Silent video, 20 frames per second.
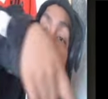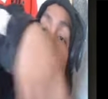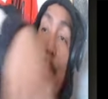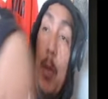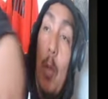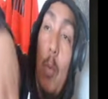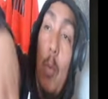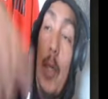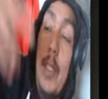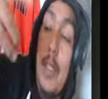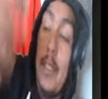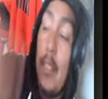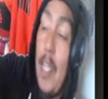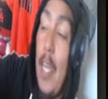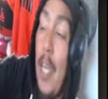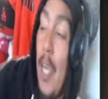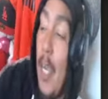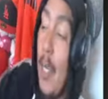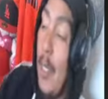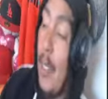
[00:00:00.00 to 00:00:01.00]
button for me one
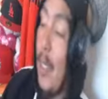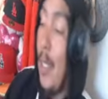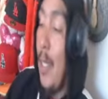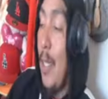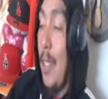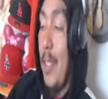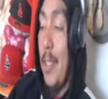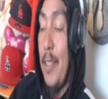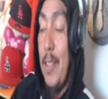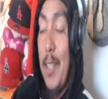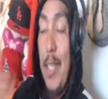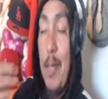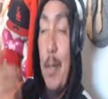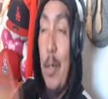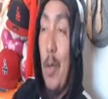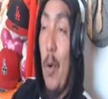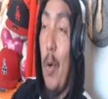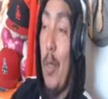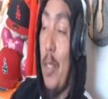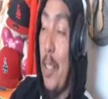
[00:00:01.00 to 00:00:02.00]
time. Let's
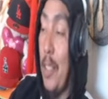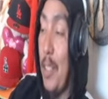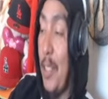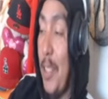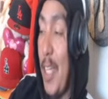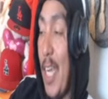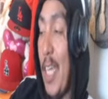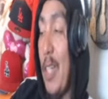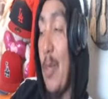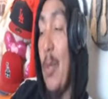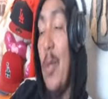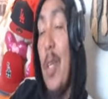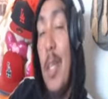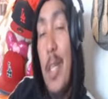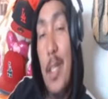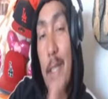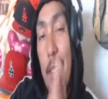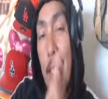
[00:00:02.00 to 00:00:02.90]
keep going this channel.